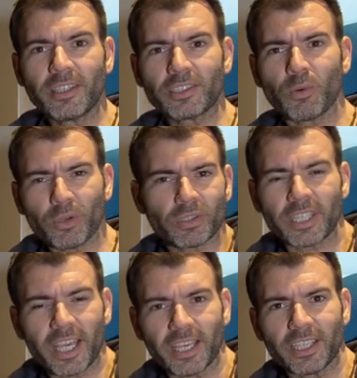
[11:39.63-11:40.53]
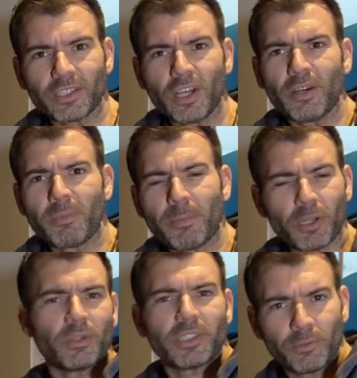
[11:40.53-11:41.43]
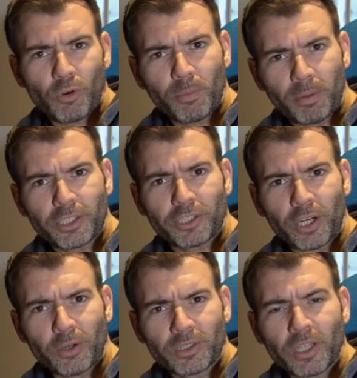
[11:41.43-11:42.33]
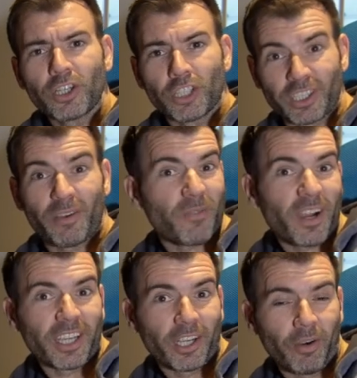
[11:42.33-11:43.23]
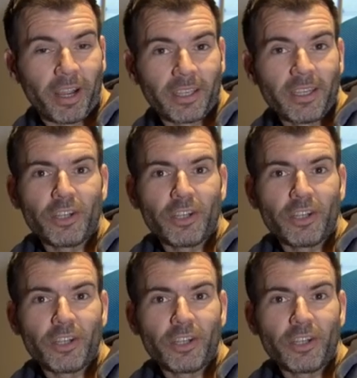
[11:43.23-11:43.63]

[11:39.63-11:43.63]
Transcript: So what you're saying is, people go and see Royal Blood shows because they're fucking great.